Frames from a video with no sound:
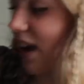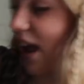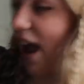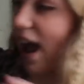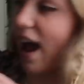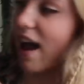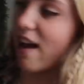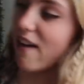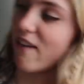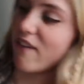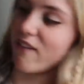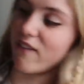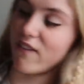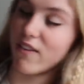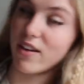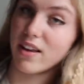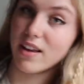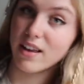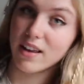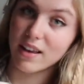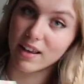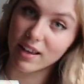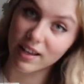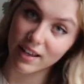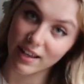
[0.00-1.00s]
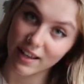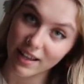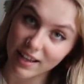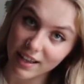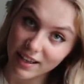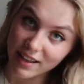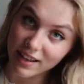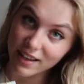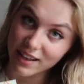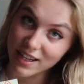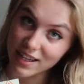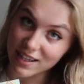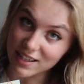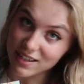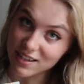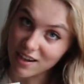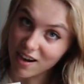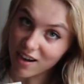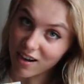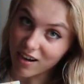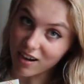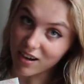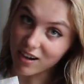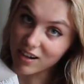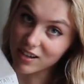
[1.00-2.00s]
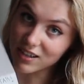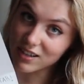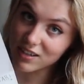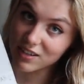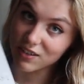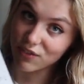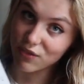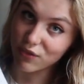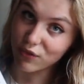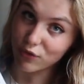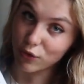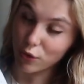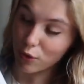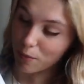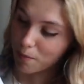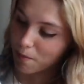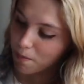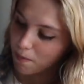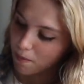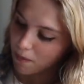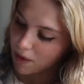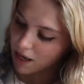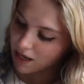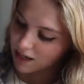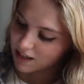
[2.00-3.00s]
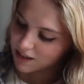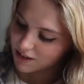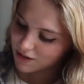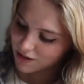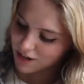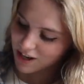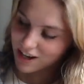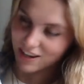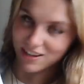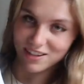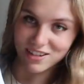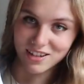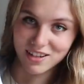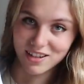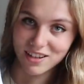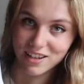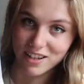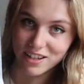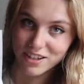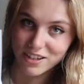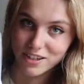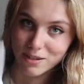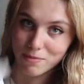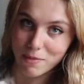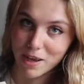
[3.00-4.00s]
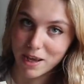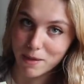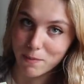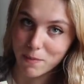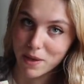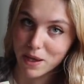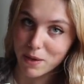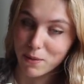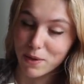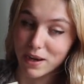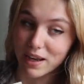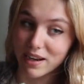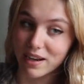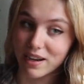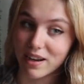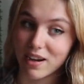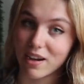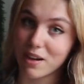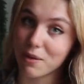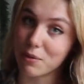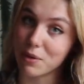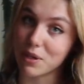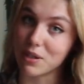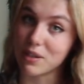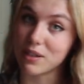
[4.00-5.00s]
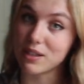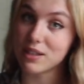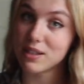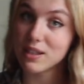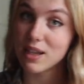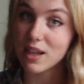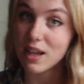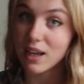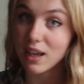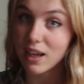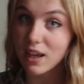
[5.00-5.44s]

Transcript: I have this card from my little cousin that she made me when I was